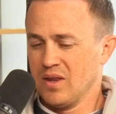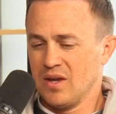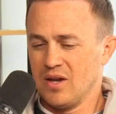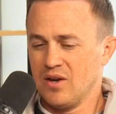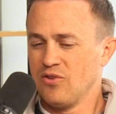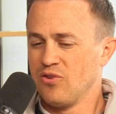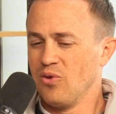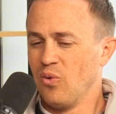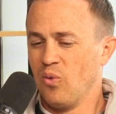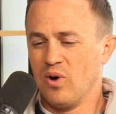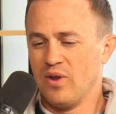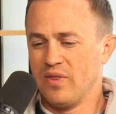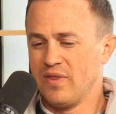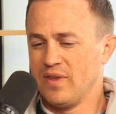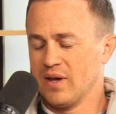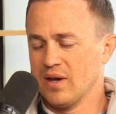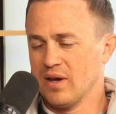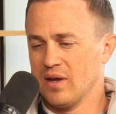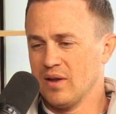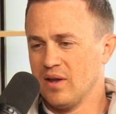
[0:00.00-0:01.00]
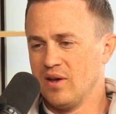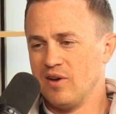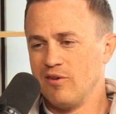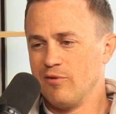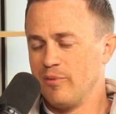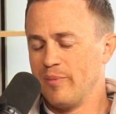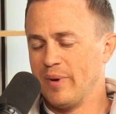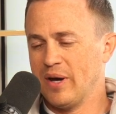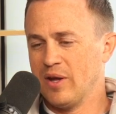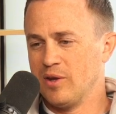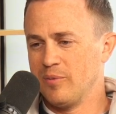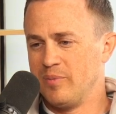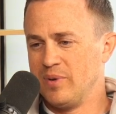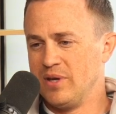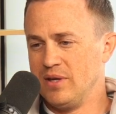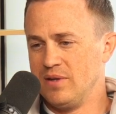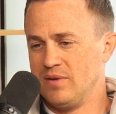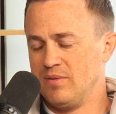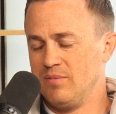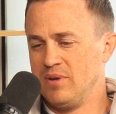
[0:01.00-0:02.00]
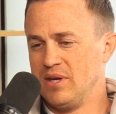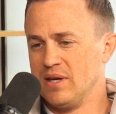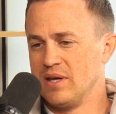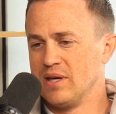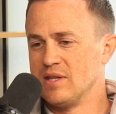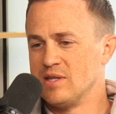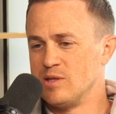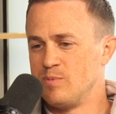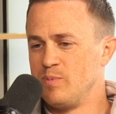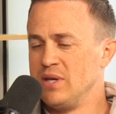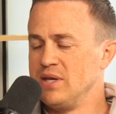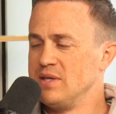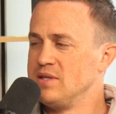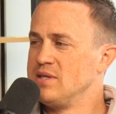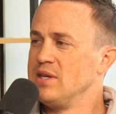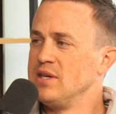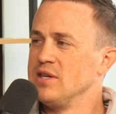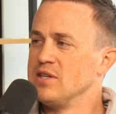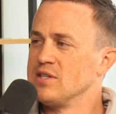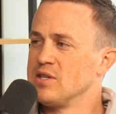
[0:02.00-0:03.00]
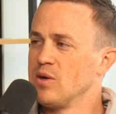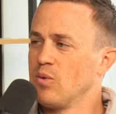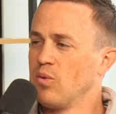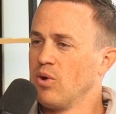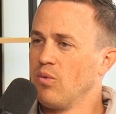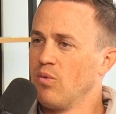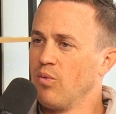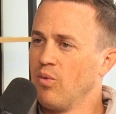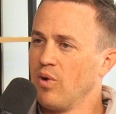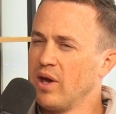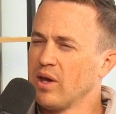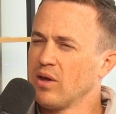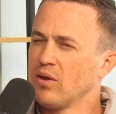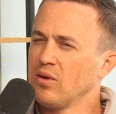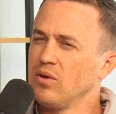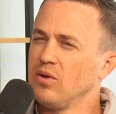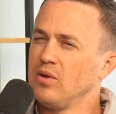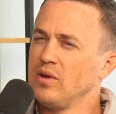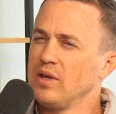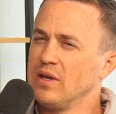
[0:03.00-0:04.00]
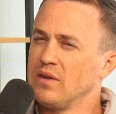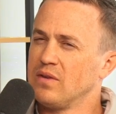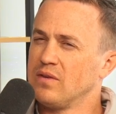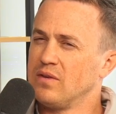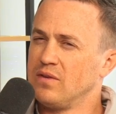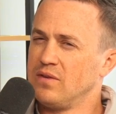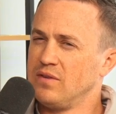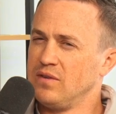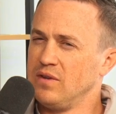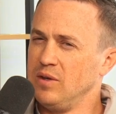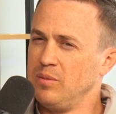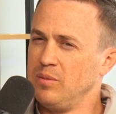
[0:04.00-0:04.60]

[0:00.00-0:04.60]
That is the one thing I love about being in PT is that we regularly get to see